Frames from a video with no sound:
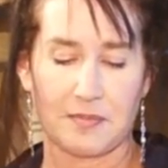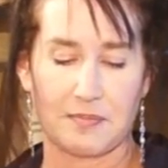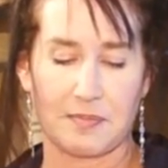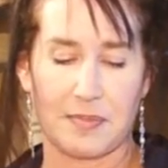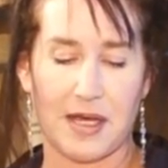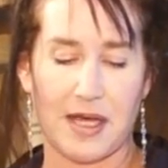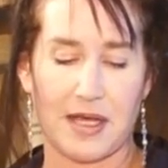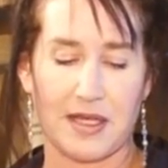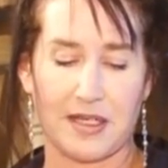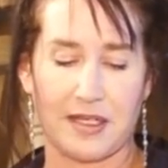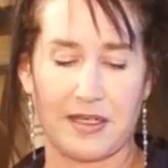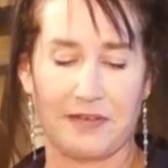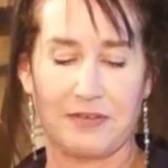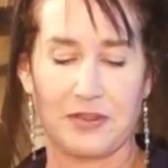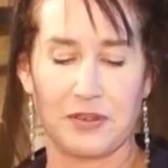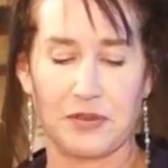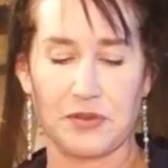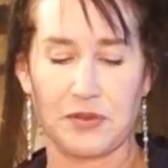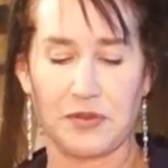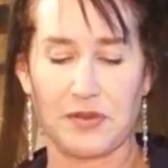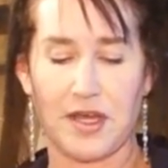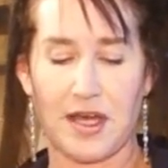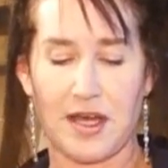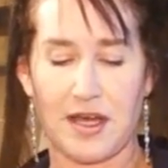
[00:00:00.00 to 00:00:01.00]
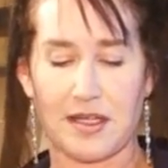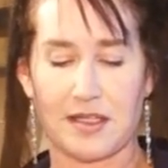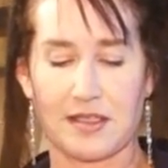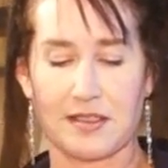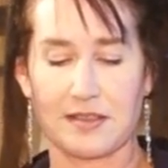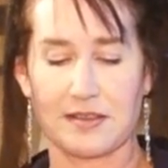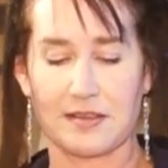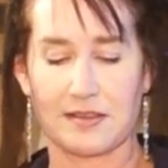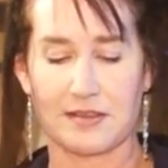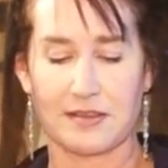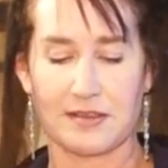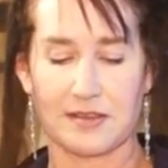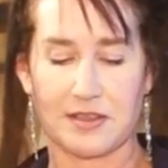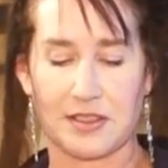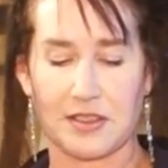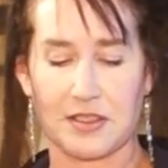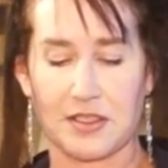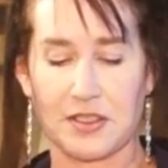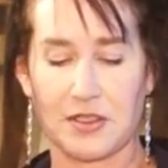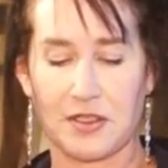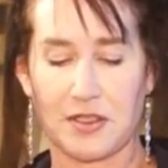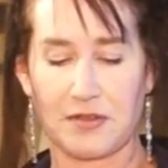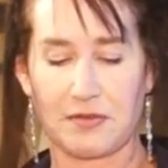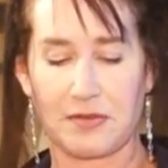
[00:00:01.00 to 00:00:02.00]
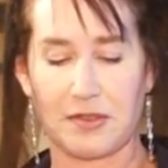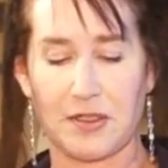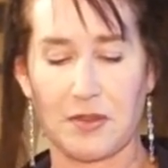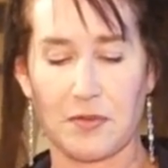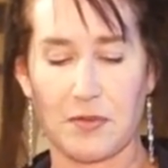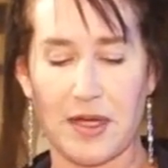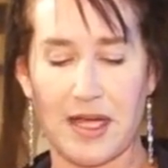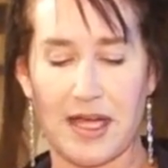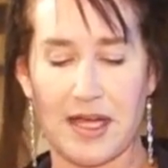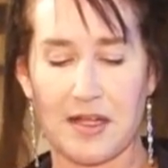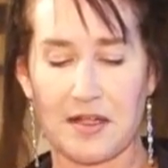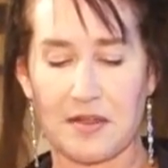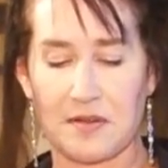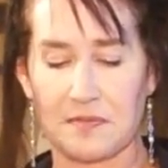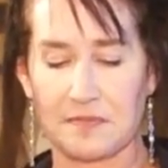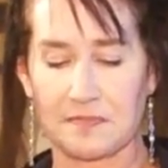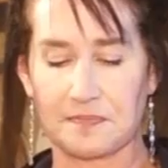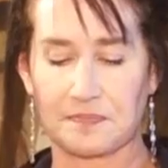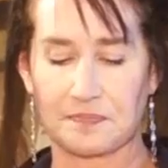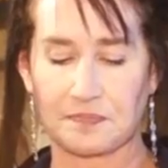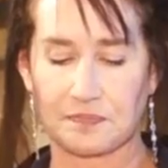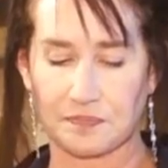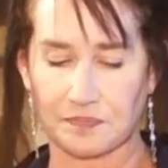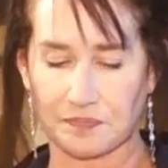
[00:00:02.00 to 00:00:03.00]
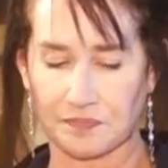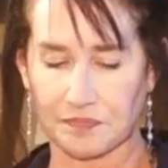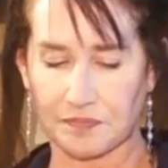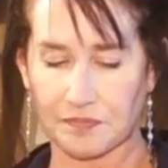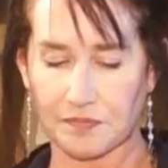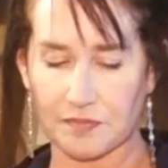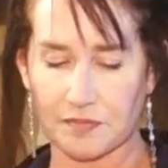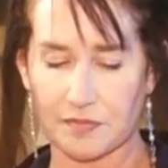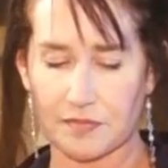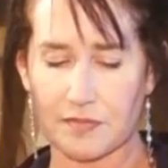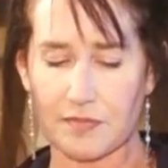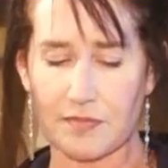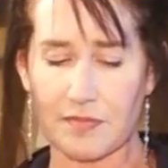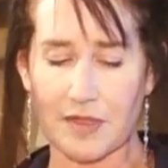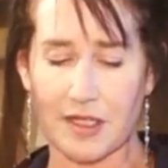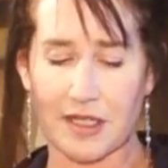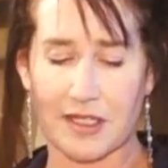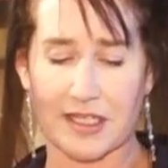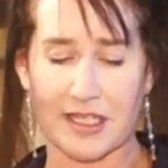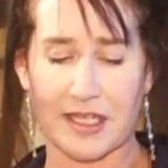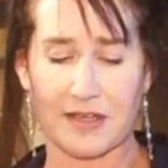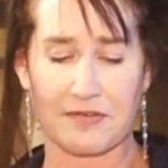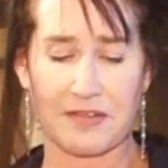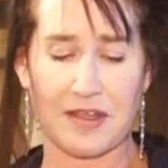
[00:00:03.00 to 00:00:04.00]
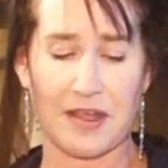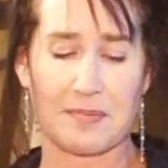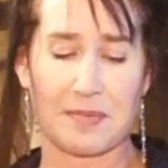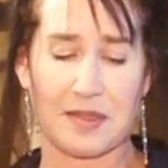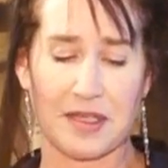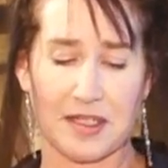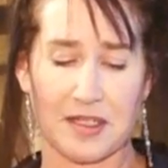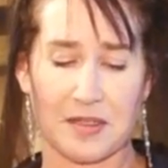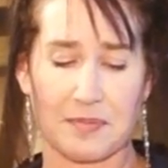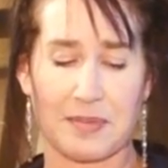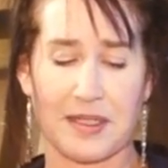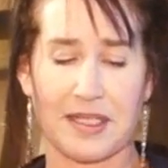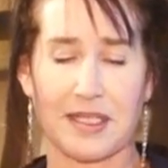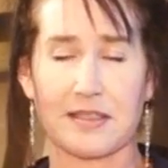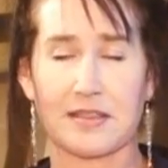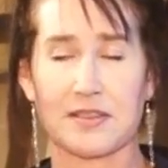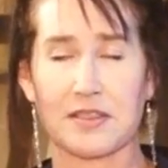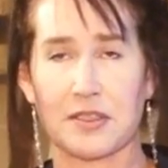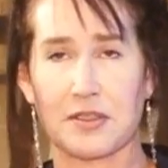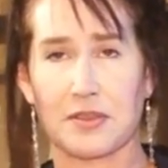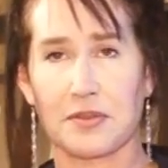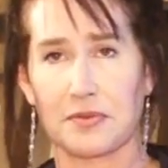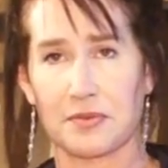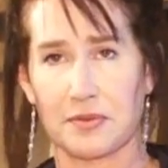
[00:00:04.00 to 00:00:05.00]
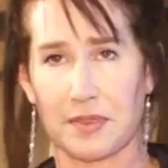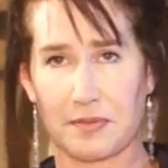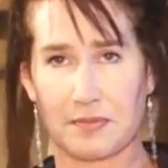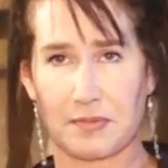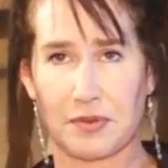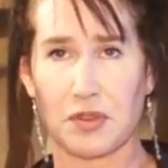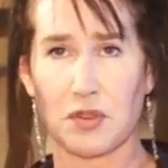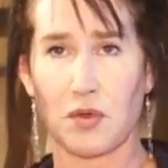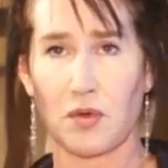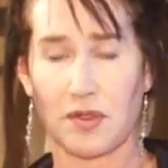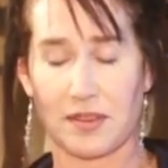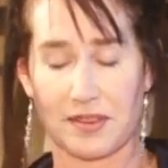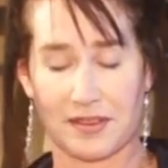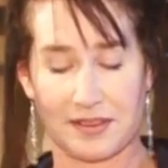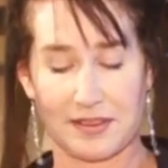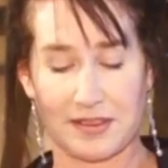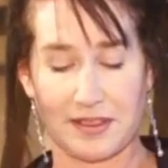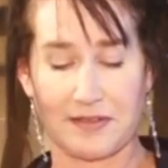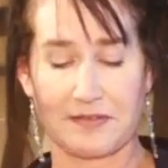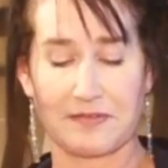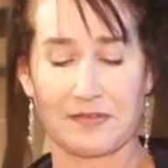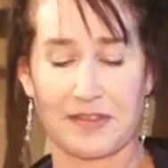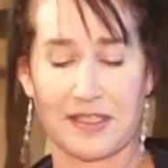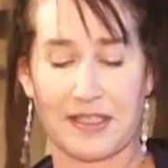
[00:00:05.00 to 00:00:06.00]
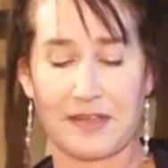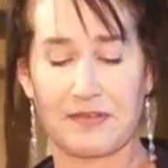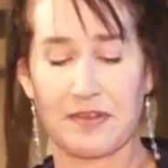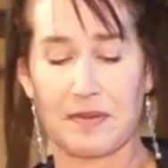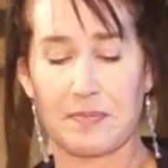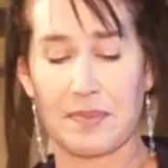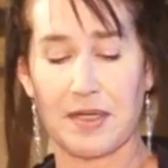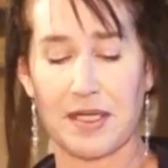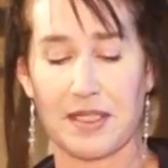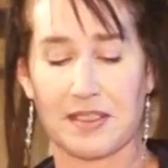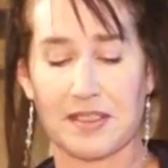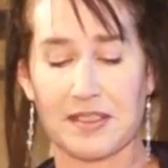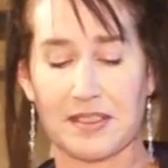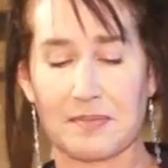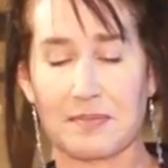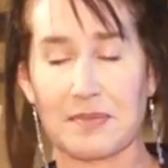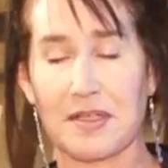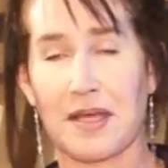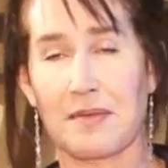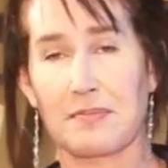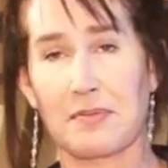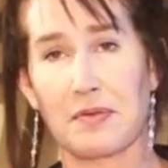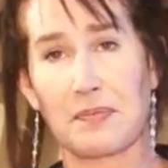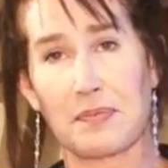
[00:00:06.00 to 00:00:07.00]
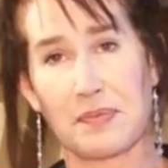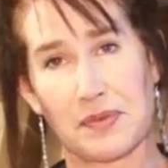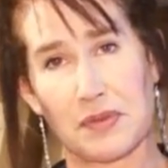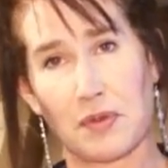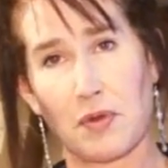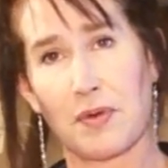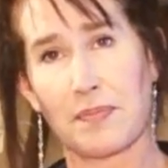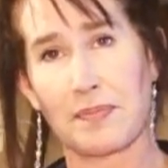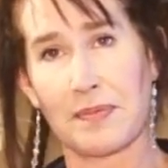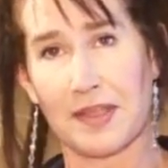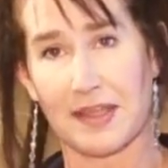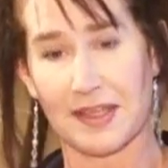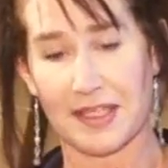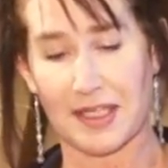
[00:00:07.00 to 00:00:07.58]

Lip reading: But if you do not stir it real well and give them a little bit to absorb, give the buds some time to absorb the